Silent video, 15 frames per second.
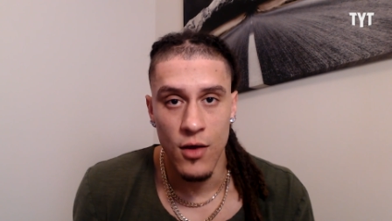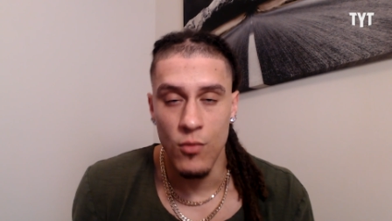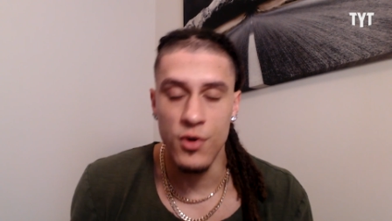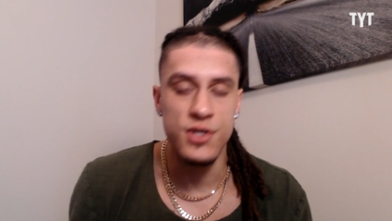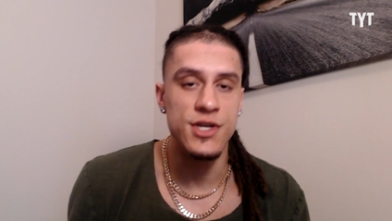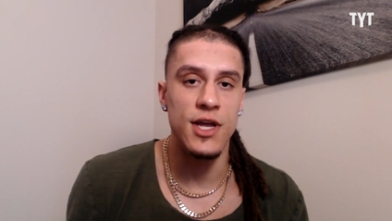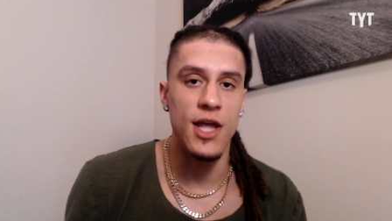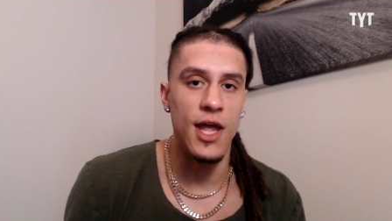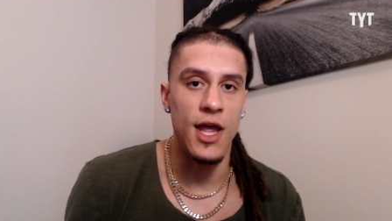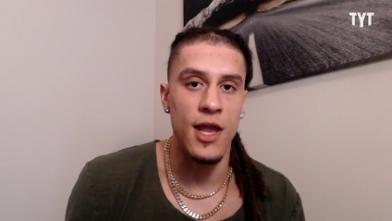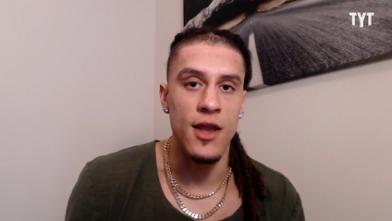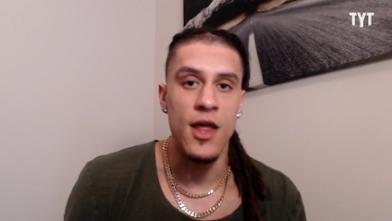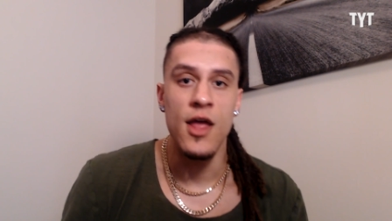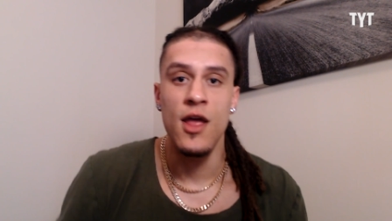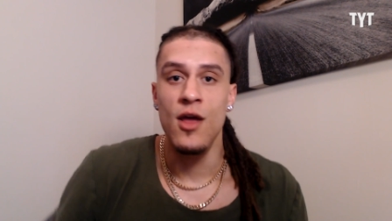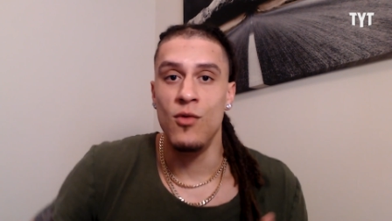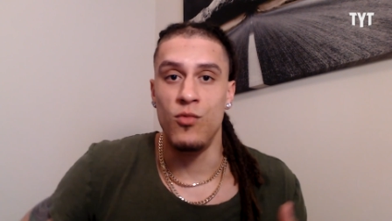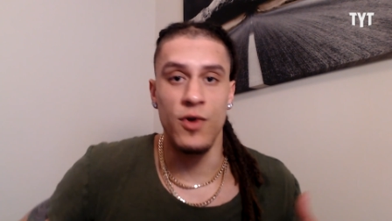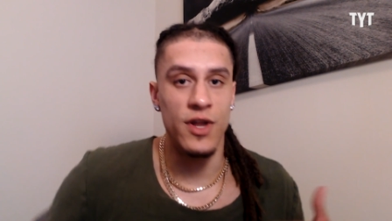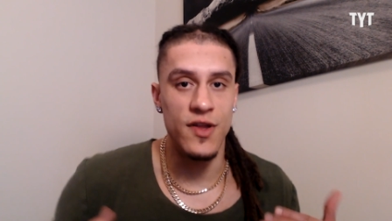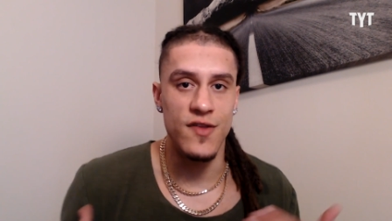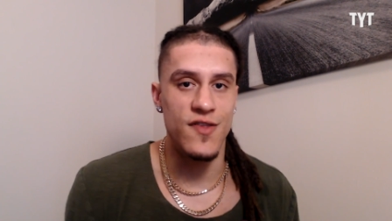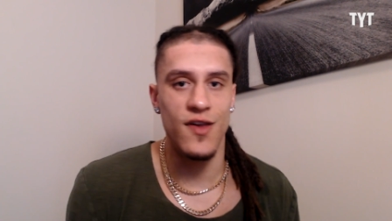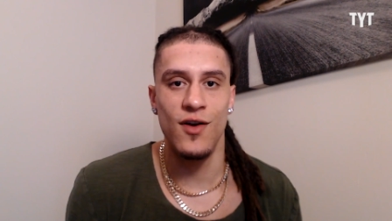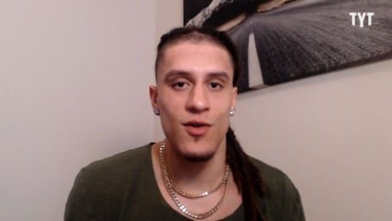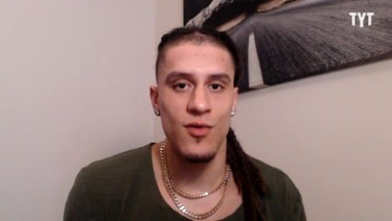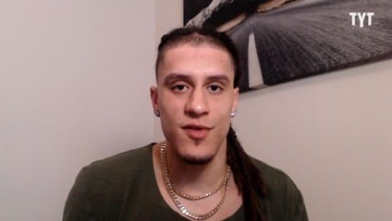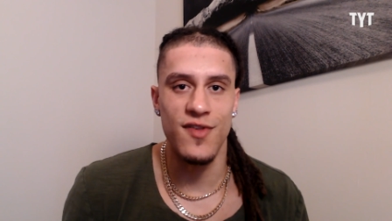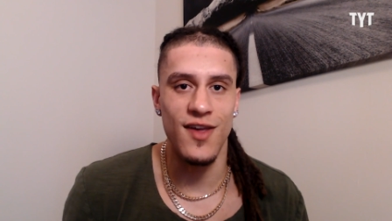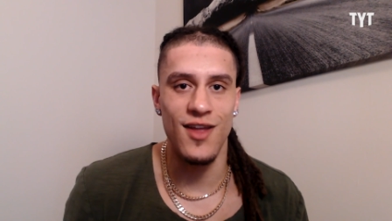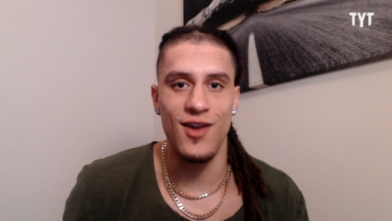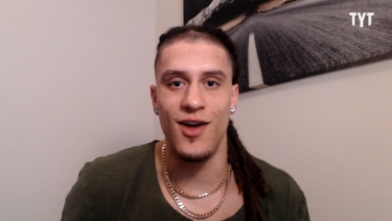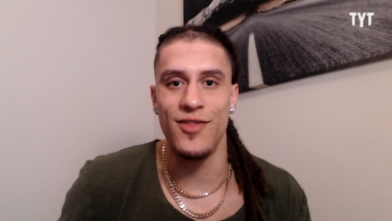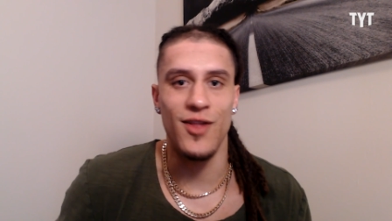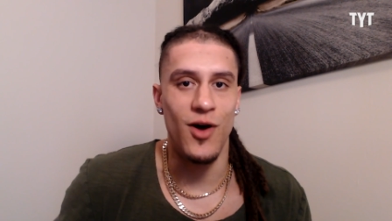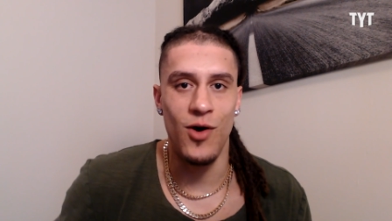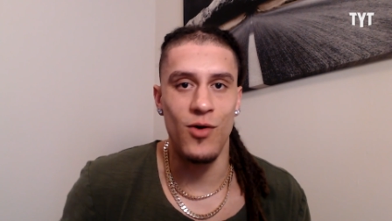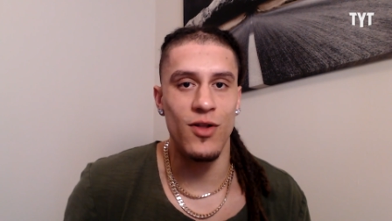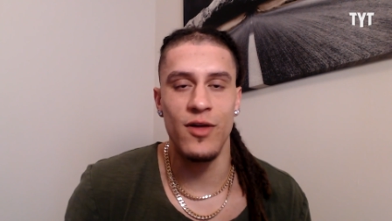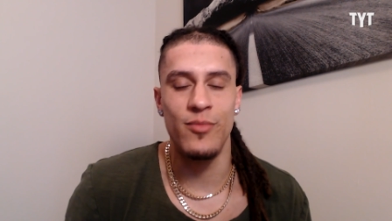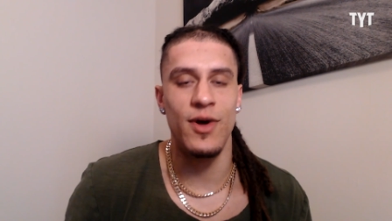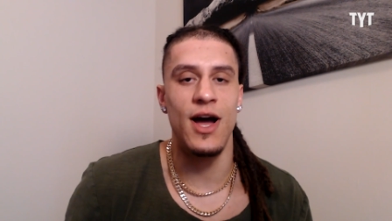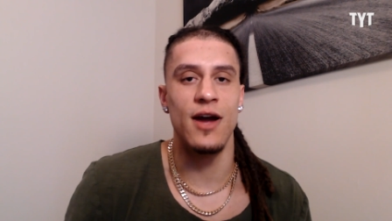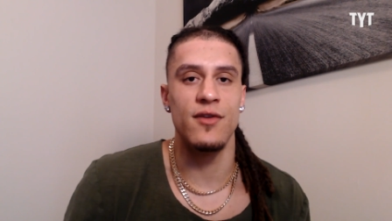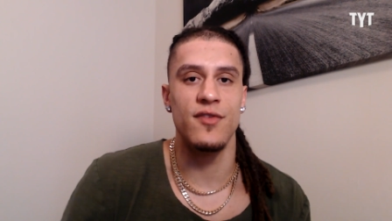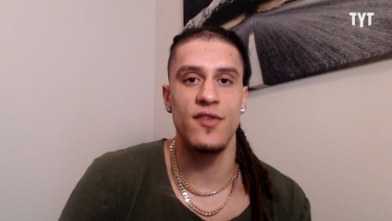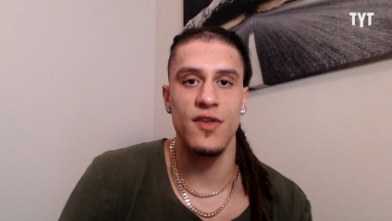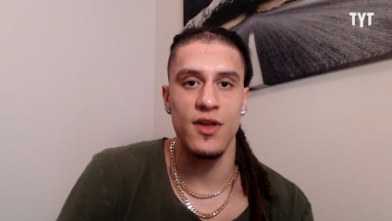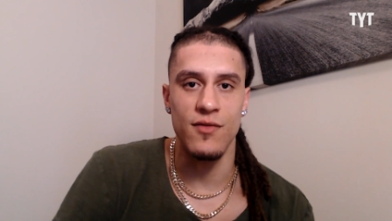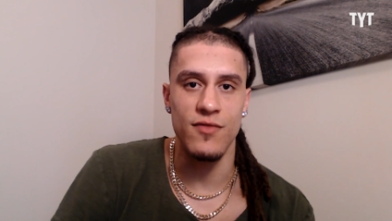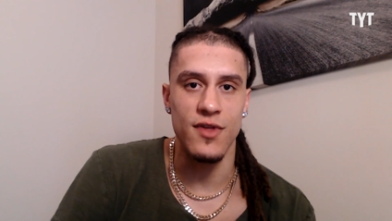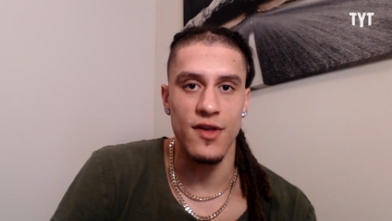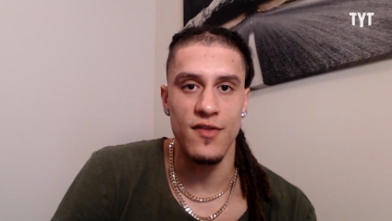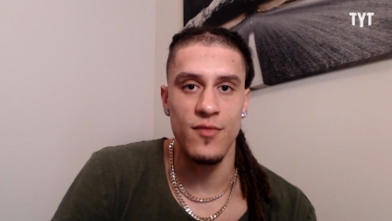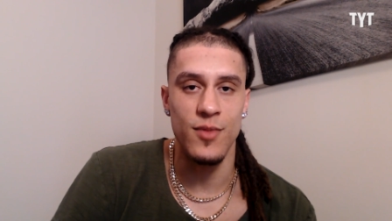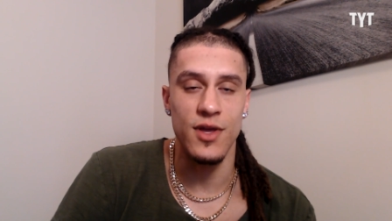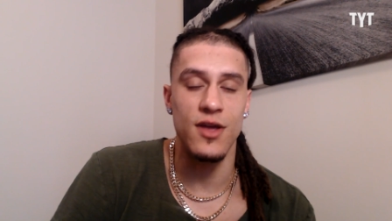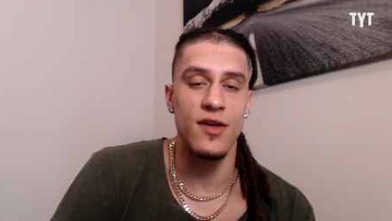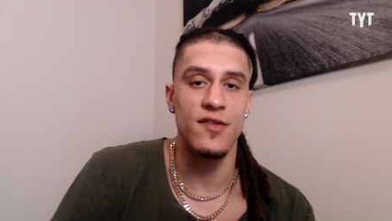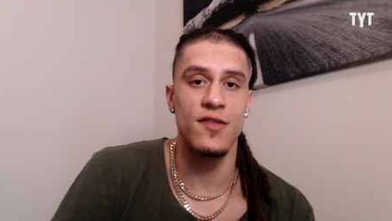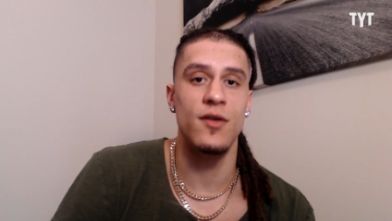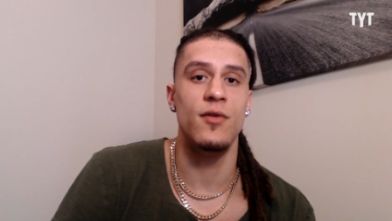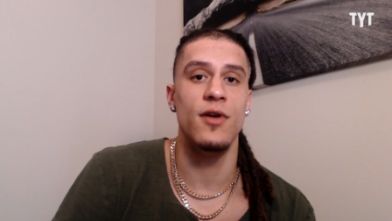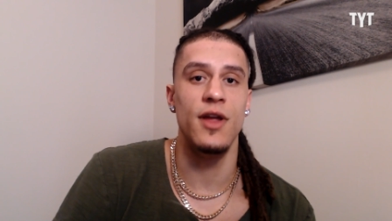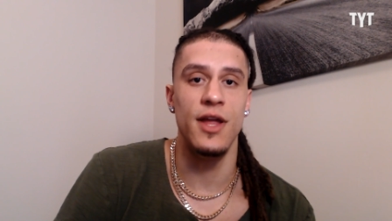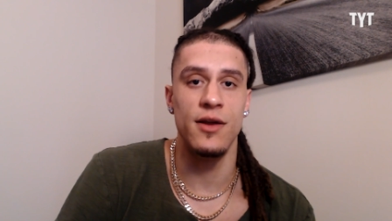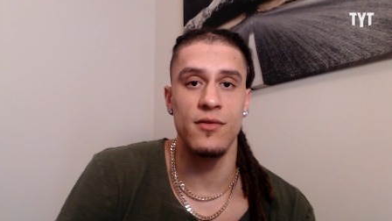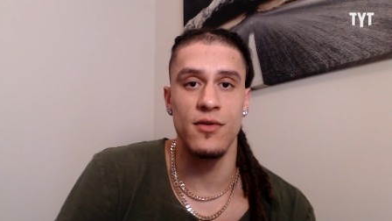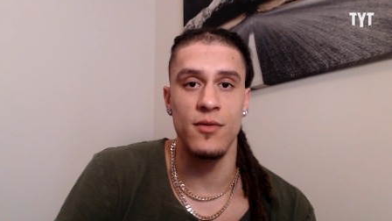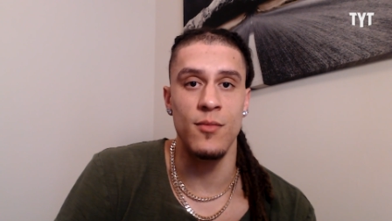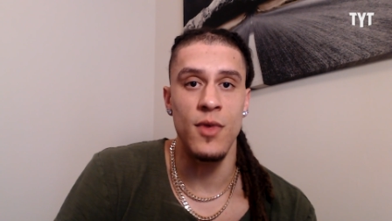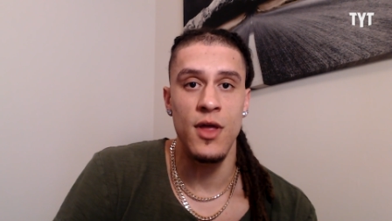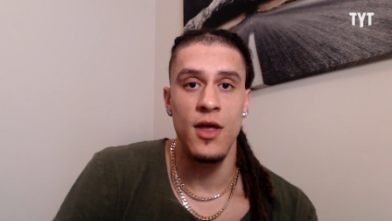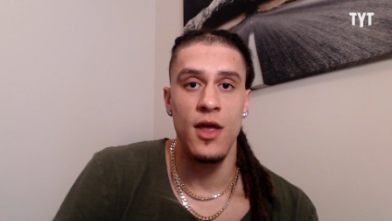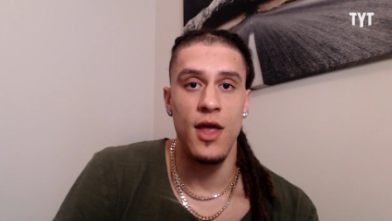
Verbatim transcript: which again really zeroes in on the whole hypocrisy of this because Laura Ingraham